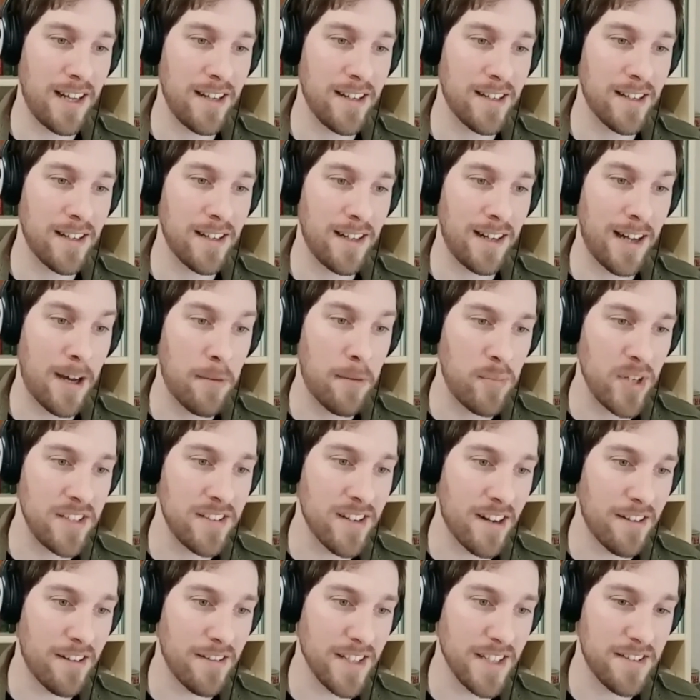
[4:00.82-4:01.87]
like a
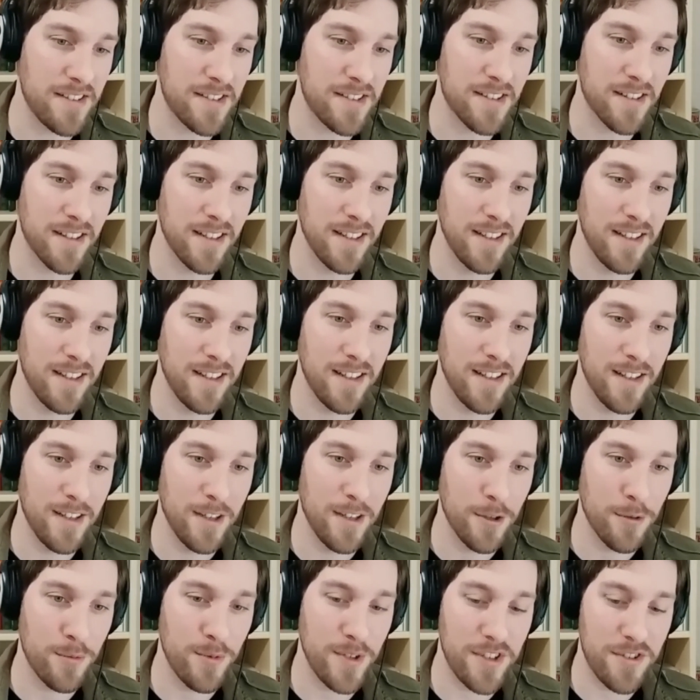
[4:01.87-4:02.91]
lapidarist,
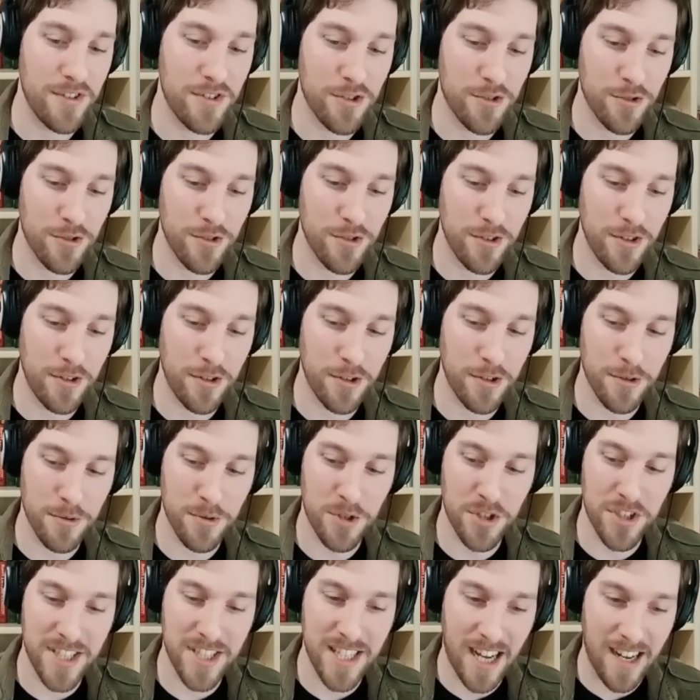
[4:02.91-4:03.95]
which
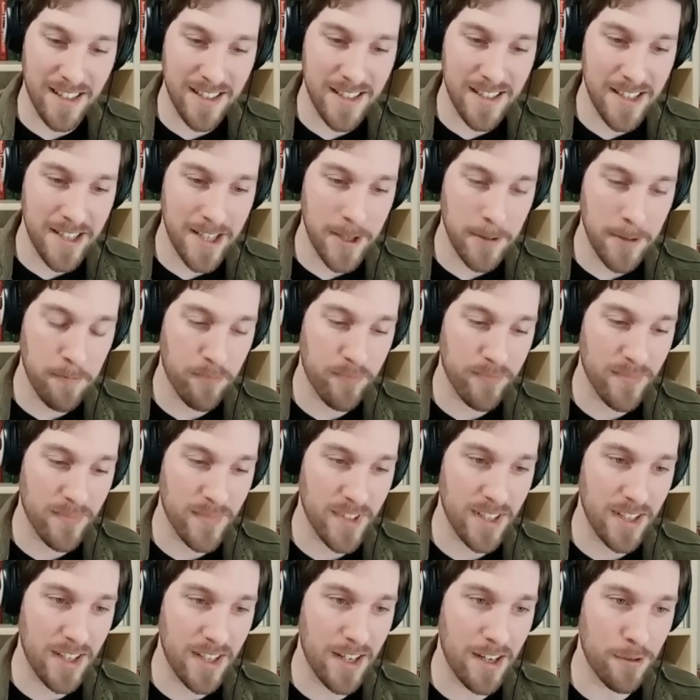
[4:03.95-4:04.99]
study
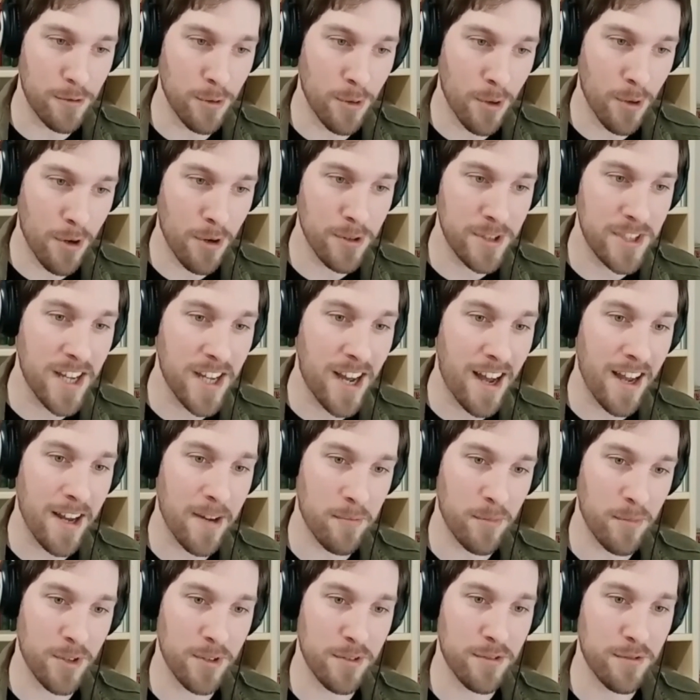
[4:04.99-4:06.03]
a raw
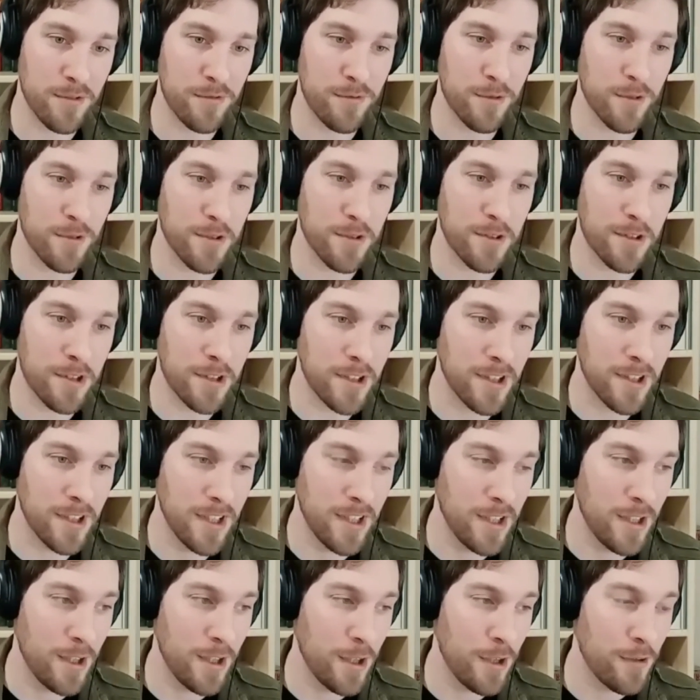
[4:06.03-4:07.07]
diamond for
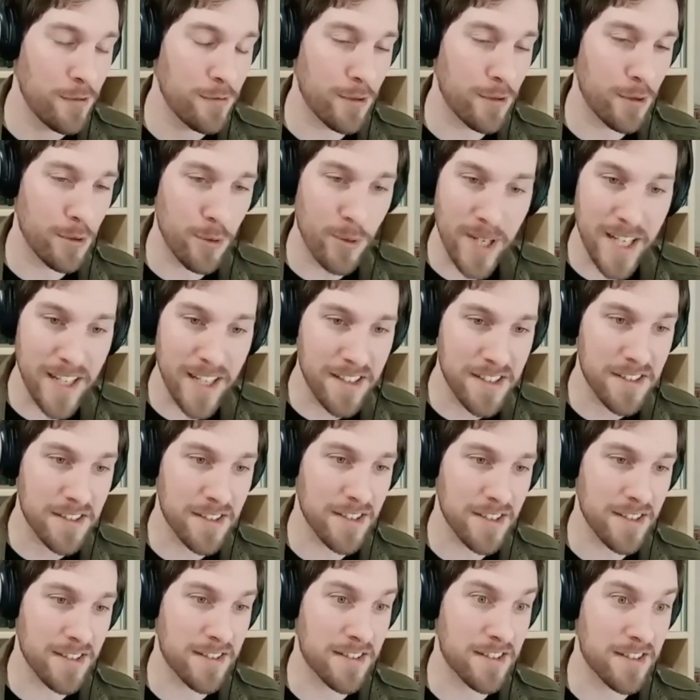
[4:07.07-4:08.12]

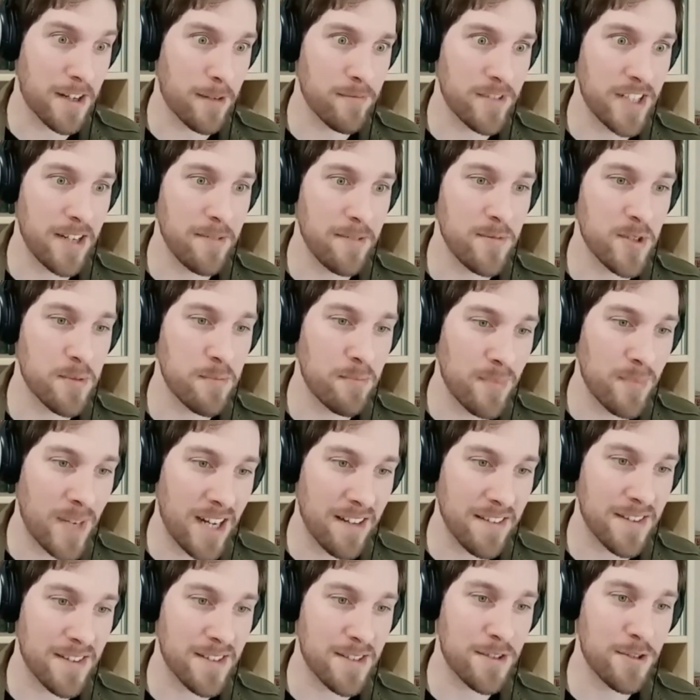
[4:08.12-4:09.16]
weeks and sometimes
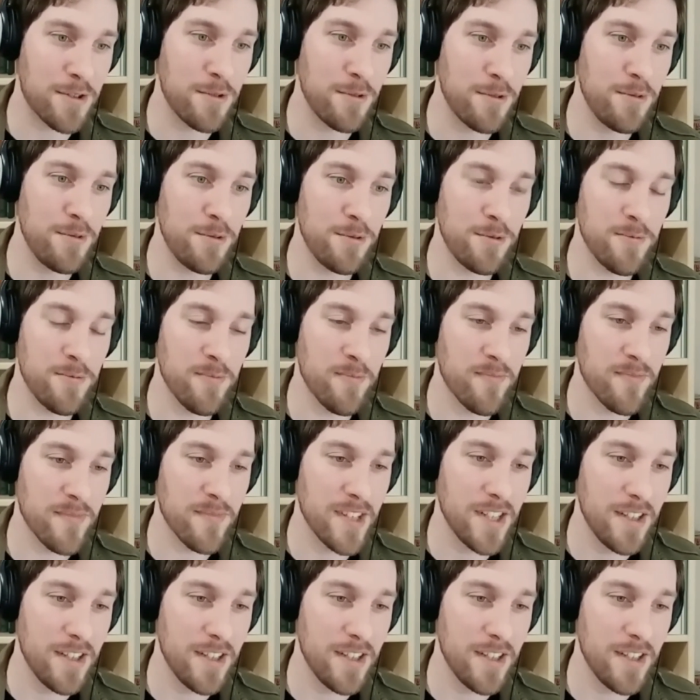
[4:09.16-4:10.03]
months to